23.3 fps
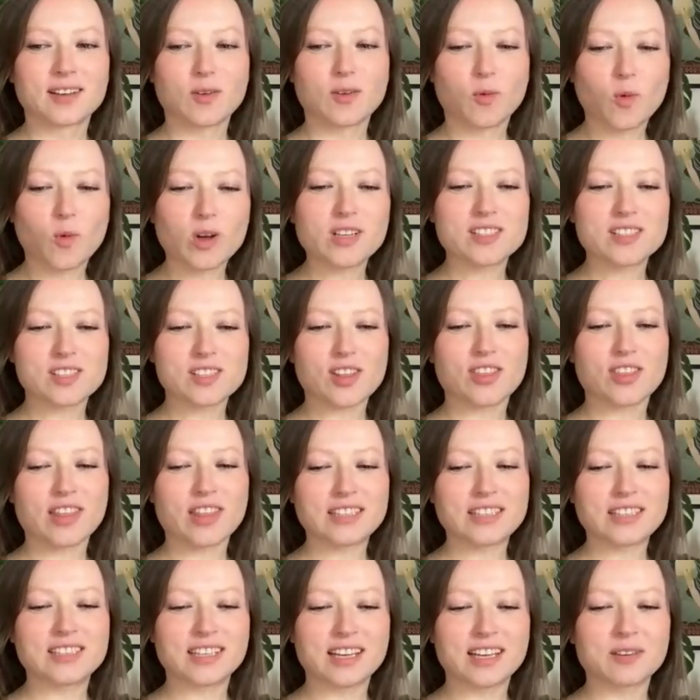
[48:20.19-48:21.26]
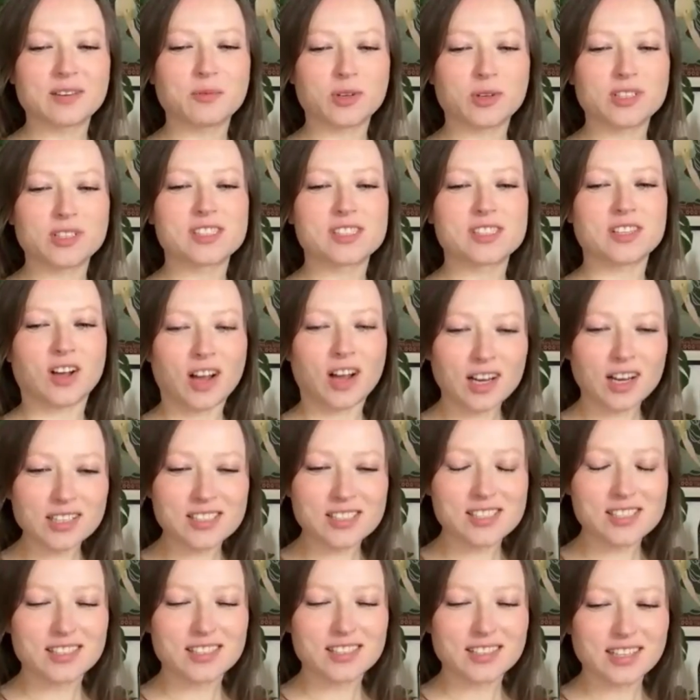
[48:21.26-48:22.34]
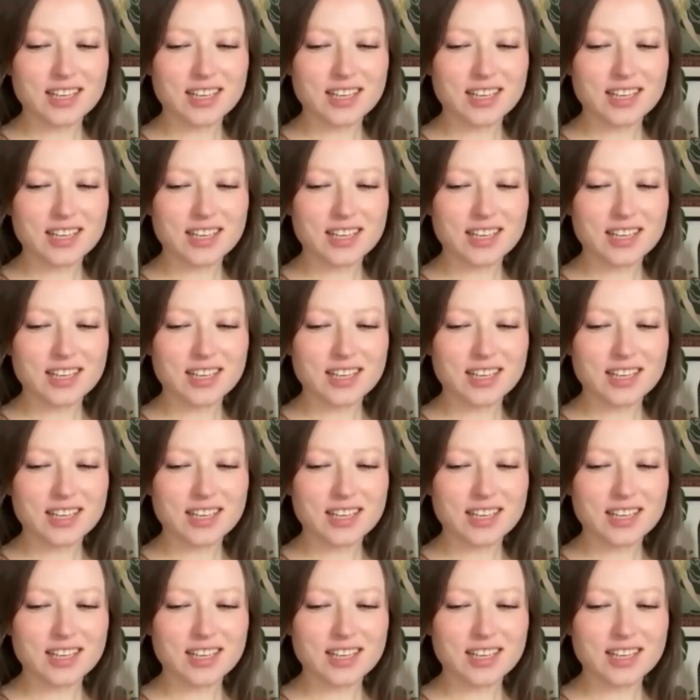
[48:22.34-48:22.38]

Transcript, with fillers: what is authentic and what is not.